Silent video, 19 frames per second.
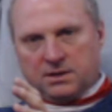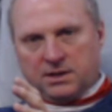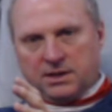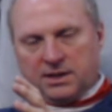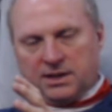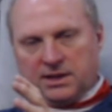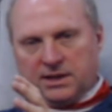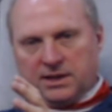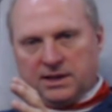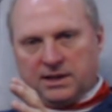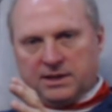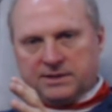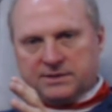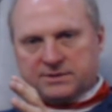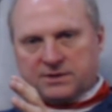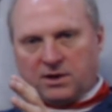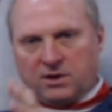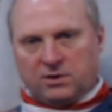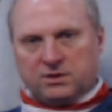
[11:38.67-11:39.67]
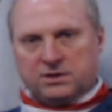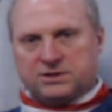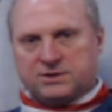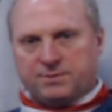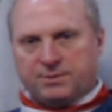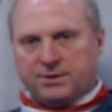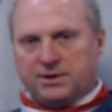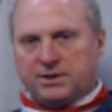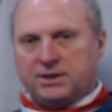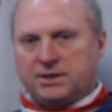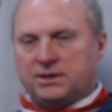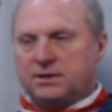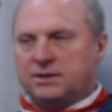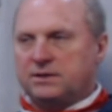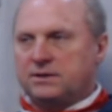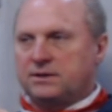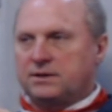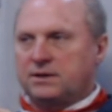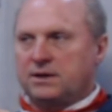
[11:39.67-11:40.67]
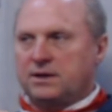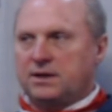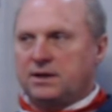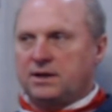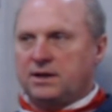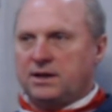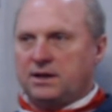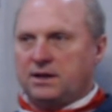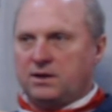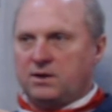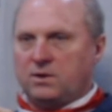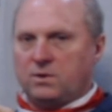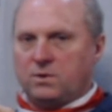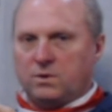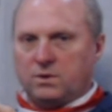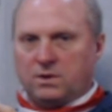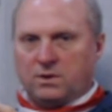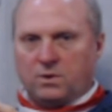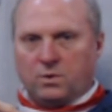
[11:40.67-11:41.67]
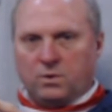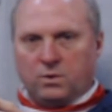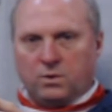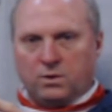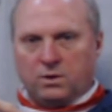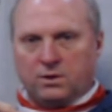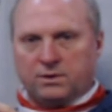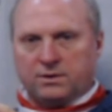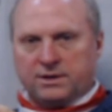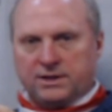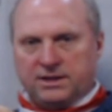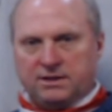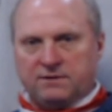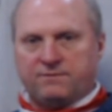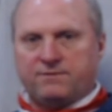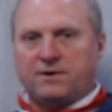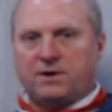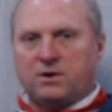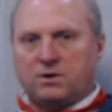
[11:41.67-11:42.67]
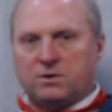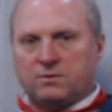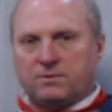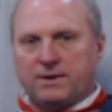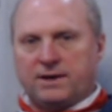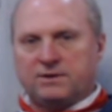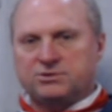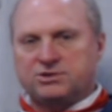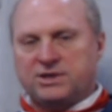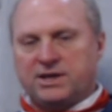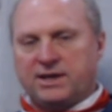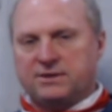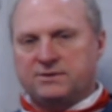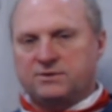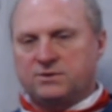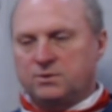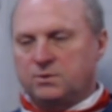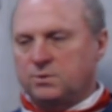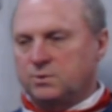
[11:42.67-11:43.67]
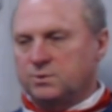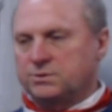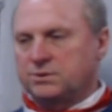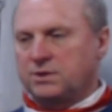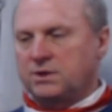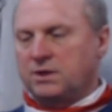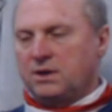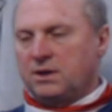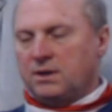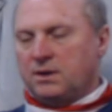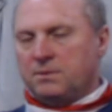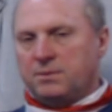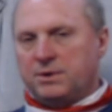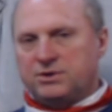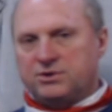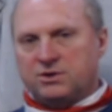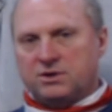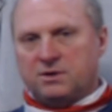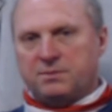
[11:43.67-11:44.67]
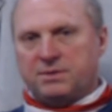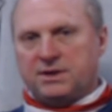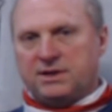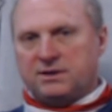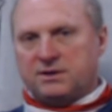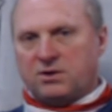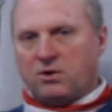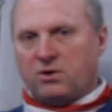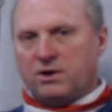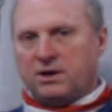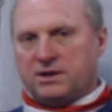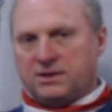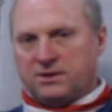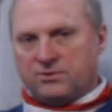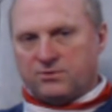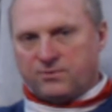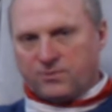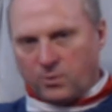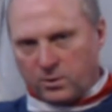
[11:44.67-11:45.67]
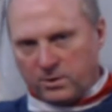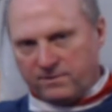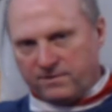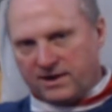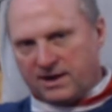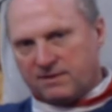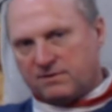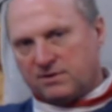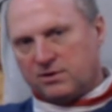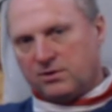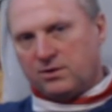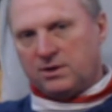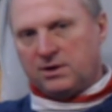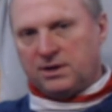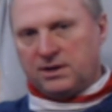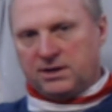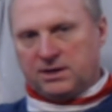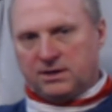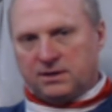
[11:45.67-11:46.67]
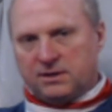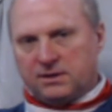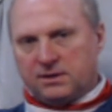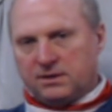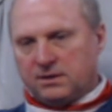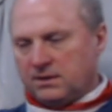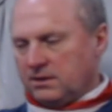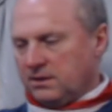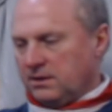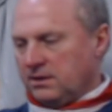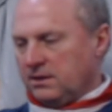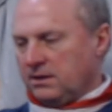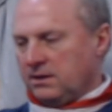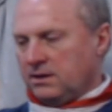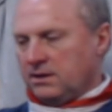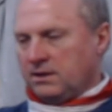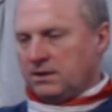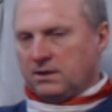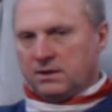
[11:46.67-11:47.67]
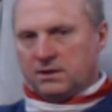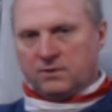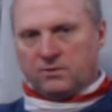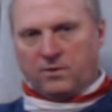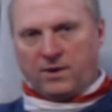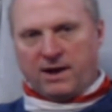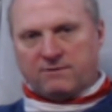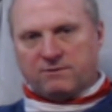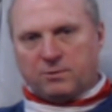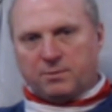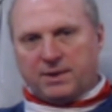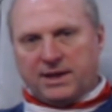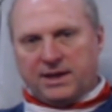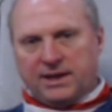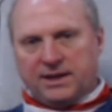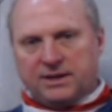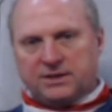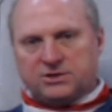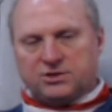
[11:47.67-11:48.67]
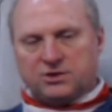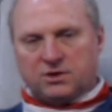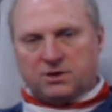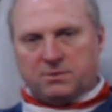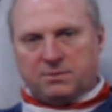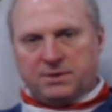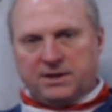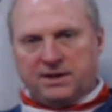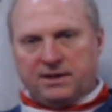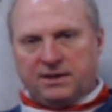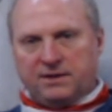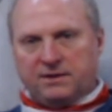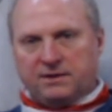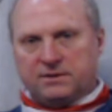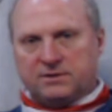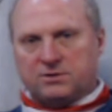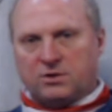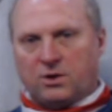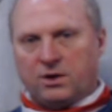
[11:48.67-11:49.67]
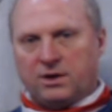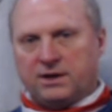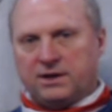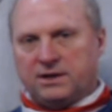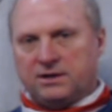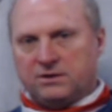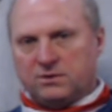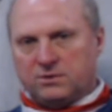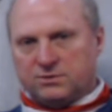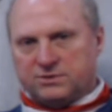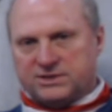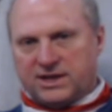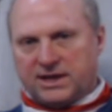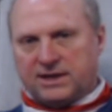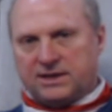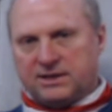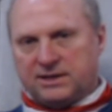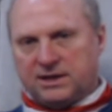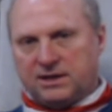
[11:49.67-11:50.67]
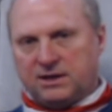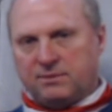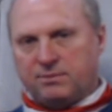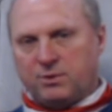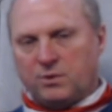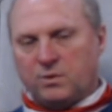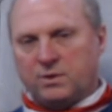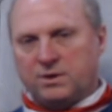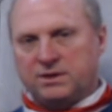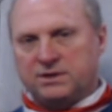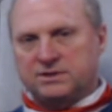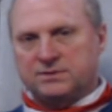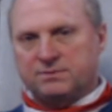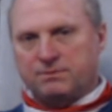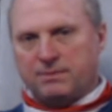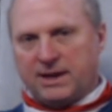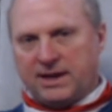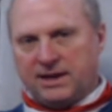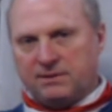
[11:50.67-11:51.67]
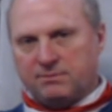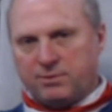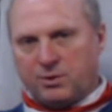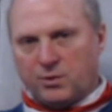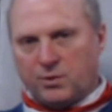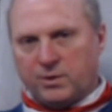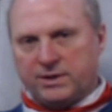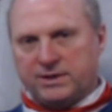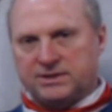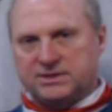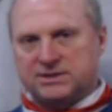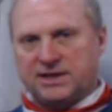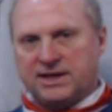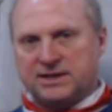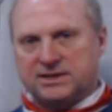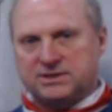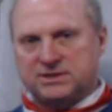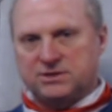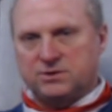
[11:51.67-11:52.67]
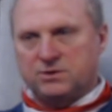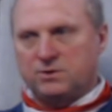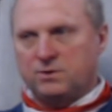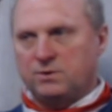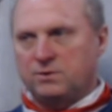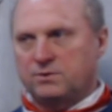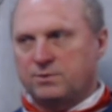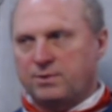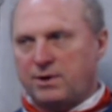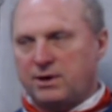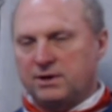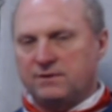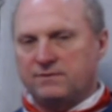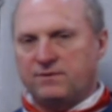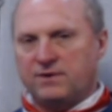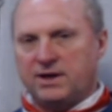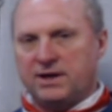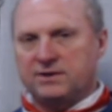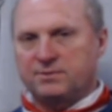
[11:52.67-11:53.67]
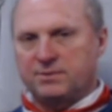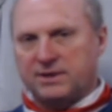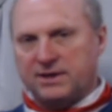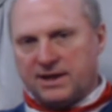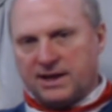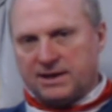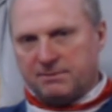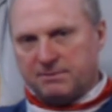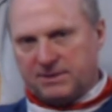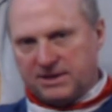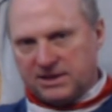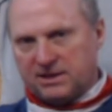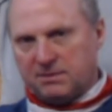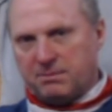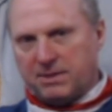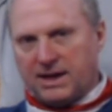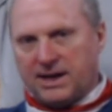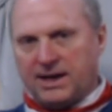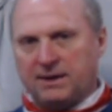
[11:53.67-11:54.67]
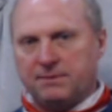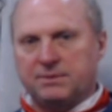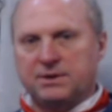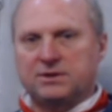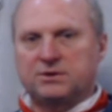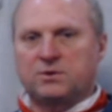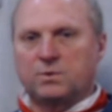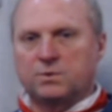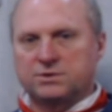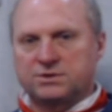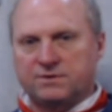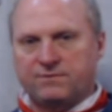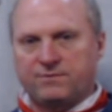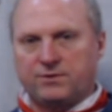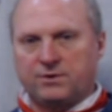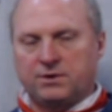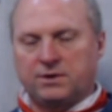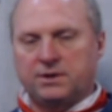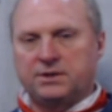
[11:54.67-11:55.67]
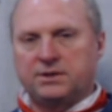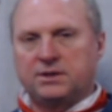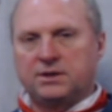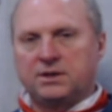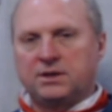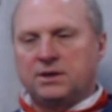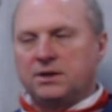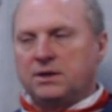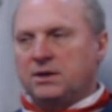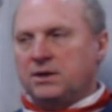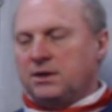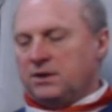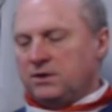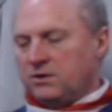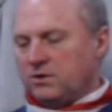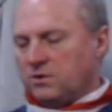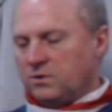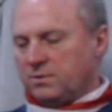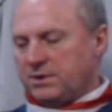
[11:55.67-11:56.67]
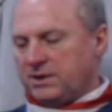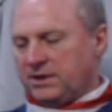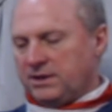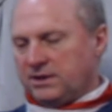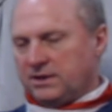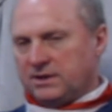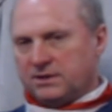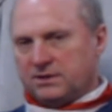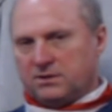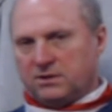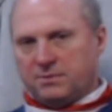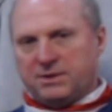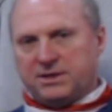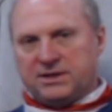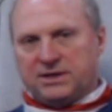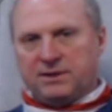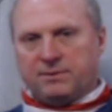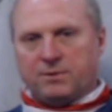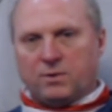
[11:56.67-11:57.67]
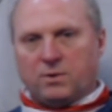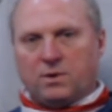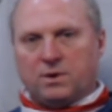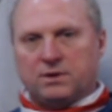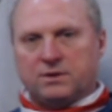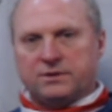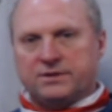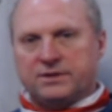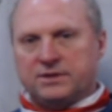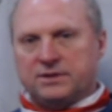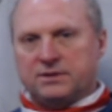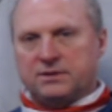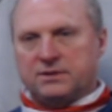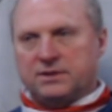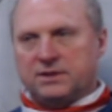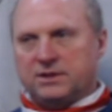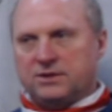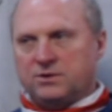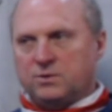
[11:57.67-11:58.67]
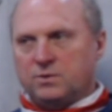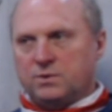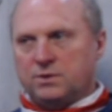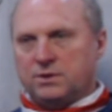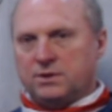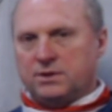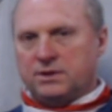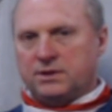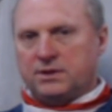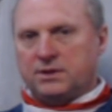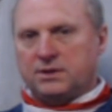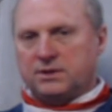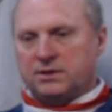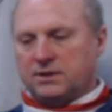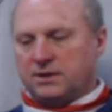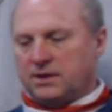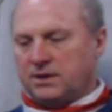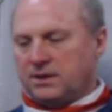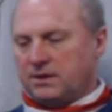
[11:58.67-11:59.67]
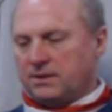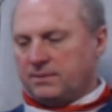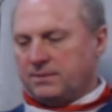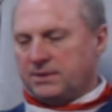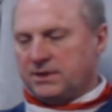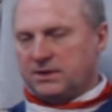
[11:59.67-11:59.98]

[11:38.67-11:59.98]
is early spring or in the fall around shad schools. But you're going to be targeting those 45-degree gravel banks. You're going to be targeting little secondary points, main points next to spawning flats, but not in the back, but towards the front. You're going to be in a little bit deeper water than you would in